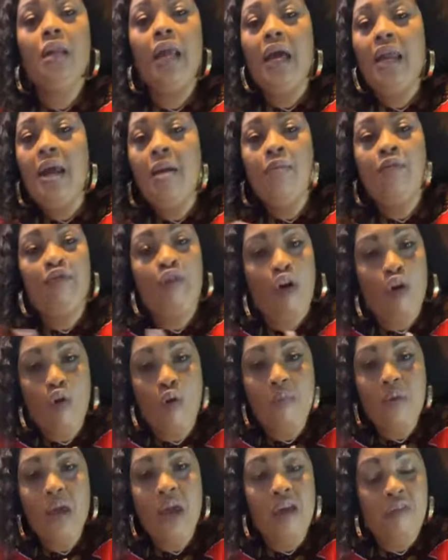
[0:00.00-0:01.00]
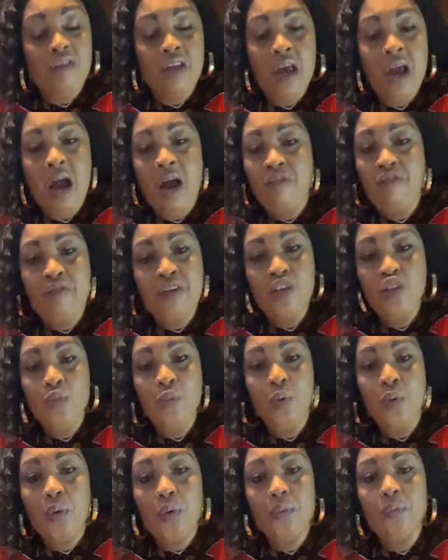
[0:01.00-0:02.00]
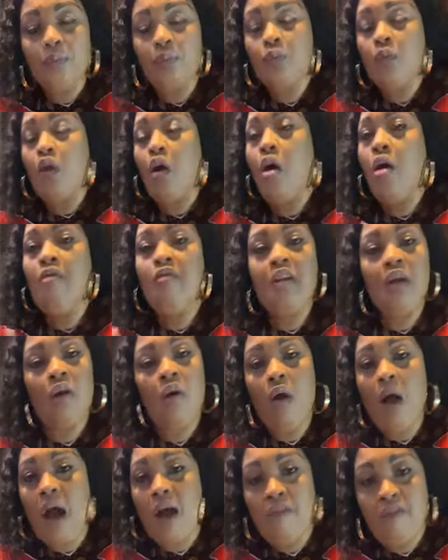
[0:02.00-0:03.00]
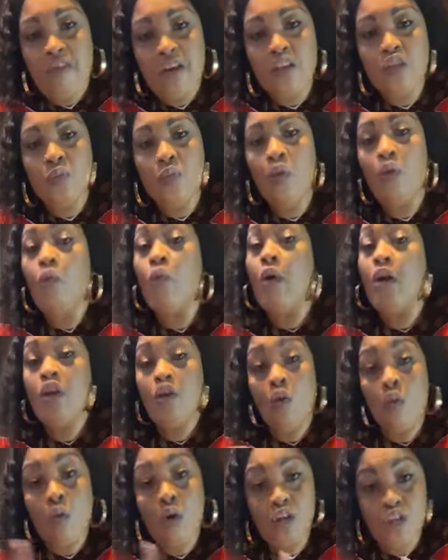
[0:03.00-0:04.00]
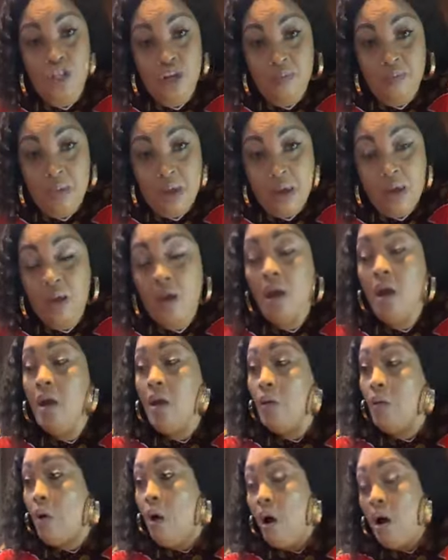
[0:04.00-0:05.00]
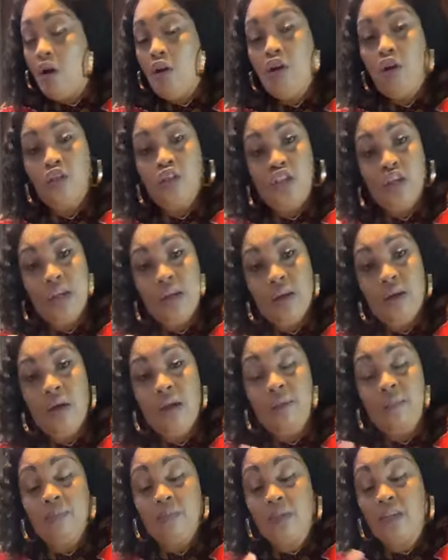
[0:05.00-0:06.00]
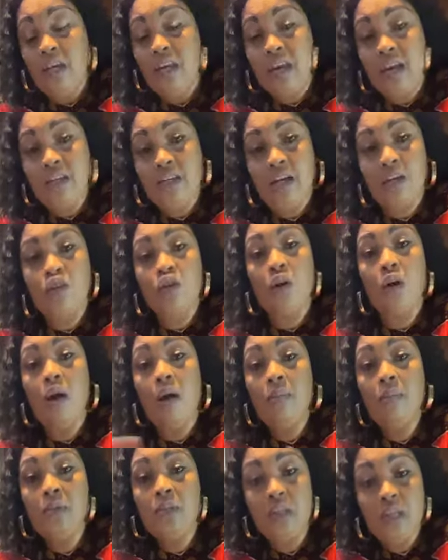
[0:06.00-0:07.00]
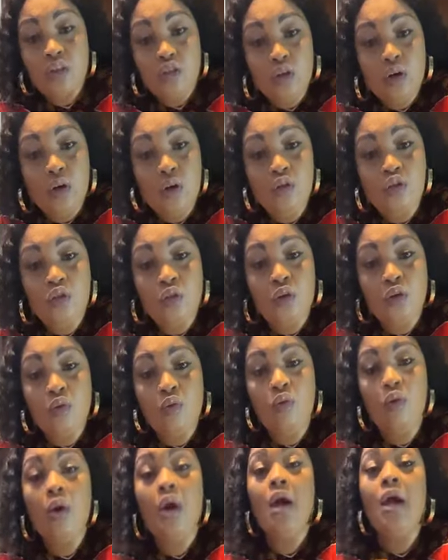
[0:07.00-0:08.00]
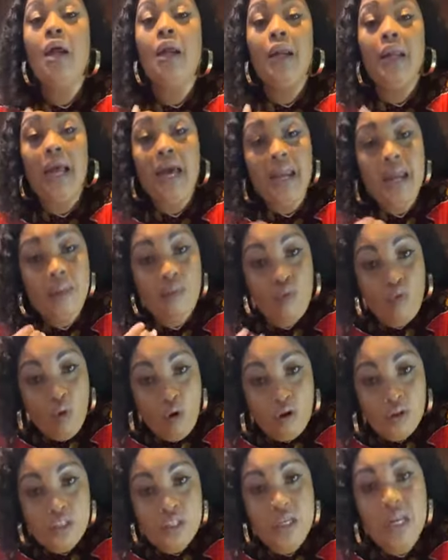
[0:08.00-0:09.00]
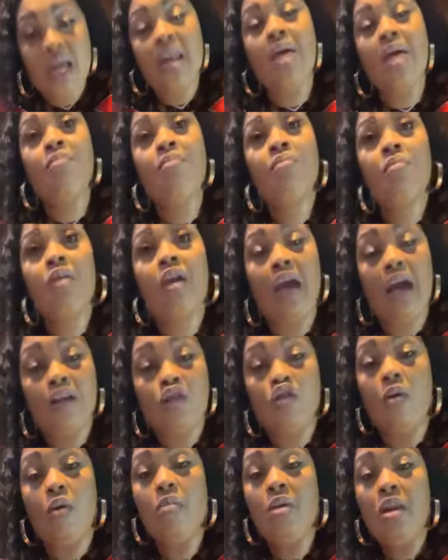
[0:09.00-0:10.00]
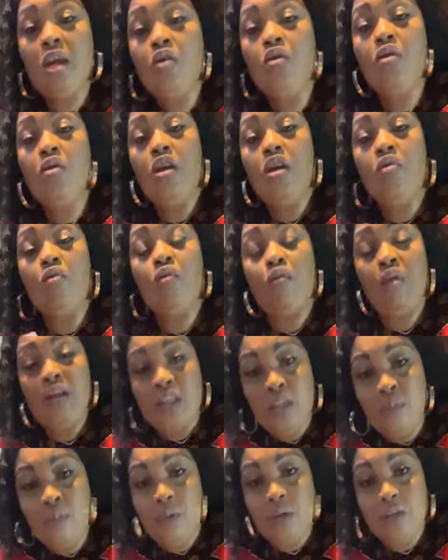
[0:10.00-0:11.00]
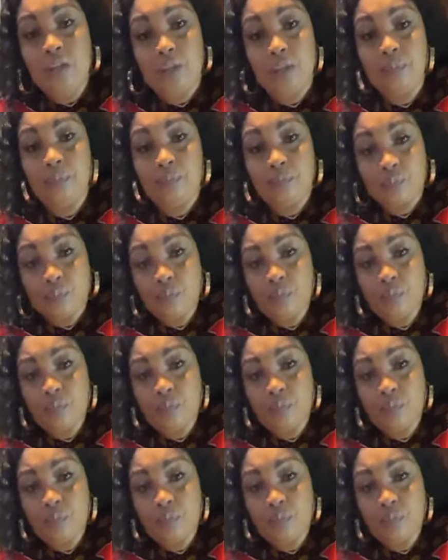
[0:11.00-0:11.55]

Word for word: let them follow me if they have Facebook. Or if they don't have Facebook, when you're watching me, call your teen, um, teenager to come sit close to you. Let them watch. Let them get some little, little recipes.